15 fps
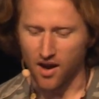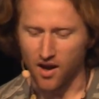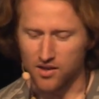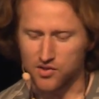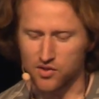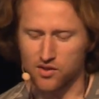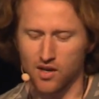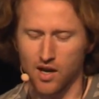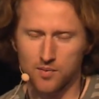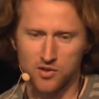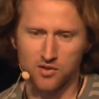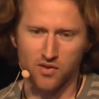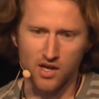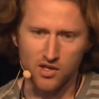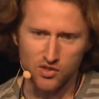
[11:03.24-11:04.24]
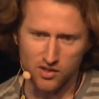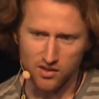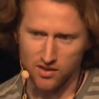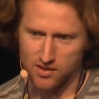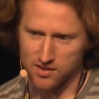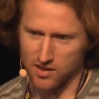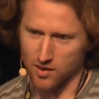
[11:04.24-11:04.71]
So the observation
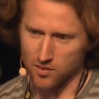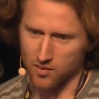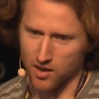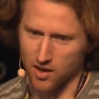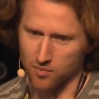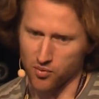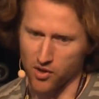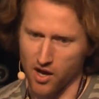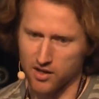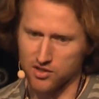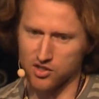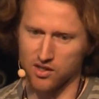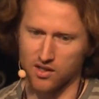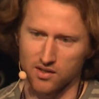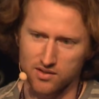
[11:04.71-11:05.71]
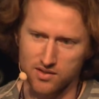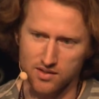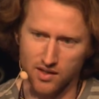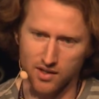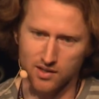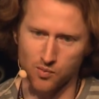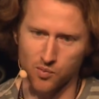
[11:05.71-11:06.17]
is that blockchains,
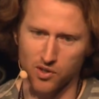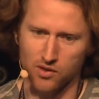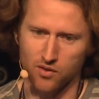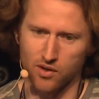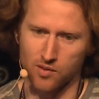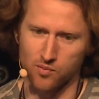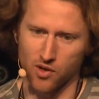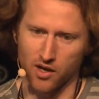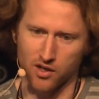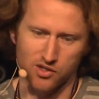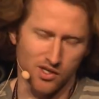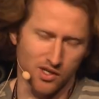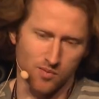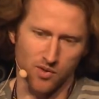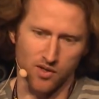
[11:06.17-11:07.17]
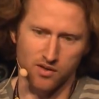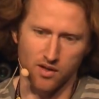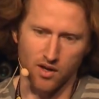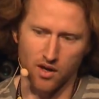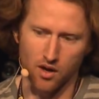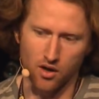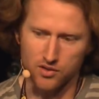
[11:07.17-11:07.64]
like the Bitcoin blockchain, but
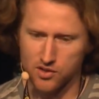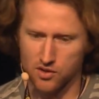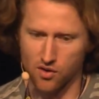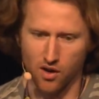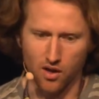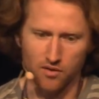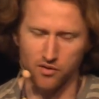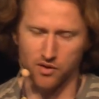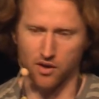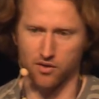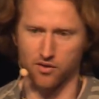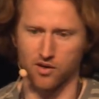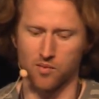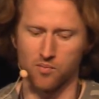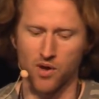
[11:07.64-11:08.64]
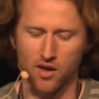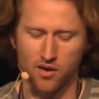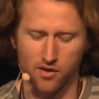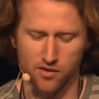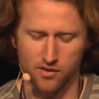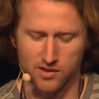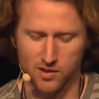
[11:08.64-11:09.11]
also all of the other
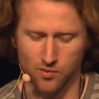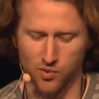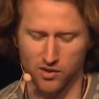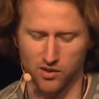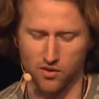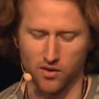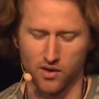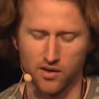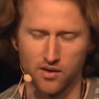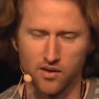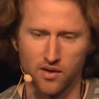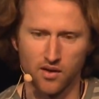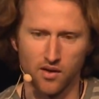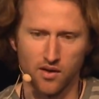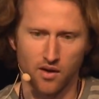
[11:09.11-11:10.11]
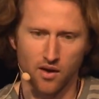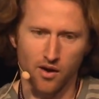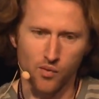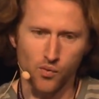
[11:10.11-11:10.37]
competitors to Bitcoin, are